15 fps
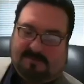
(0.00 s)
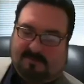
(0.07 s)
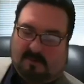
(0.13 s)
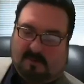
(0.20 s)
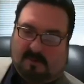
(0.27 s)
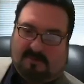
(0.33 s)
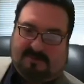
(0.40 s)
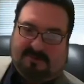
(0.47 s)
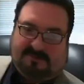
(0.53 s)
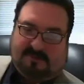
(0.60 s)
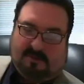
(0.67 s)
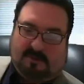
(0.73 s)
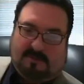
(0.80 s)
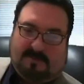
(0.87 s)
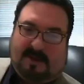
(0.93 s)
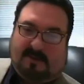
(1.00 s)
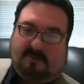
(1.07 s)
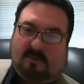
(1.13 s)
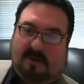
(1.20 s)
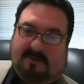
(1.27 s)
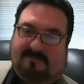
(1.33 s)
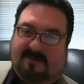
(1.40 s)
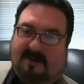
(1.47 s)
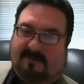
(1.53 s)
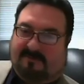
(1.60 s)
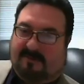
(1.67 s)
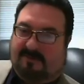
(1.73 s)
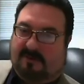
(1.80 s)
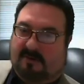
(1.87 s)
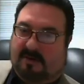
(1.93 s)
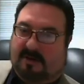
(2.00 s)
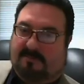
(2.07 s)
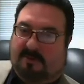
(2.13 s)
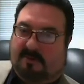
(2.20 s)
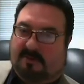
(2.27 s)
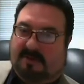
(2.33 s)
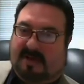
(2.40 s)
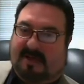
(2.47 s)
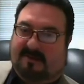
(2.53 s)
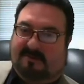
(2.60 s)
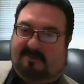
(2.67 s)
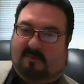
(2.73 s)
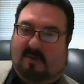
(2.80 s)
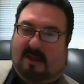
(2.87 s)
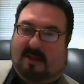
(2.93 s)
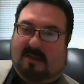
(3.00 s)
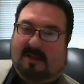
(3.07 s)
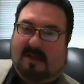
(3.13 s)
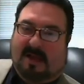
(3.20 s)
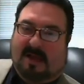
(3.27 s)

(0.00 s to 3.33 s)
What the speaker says: up north is doing about 25 to 30 per day as well.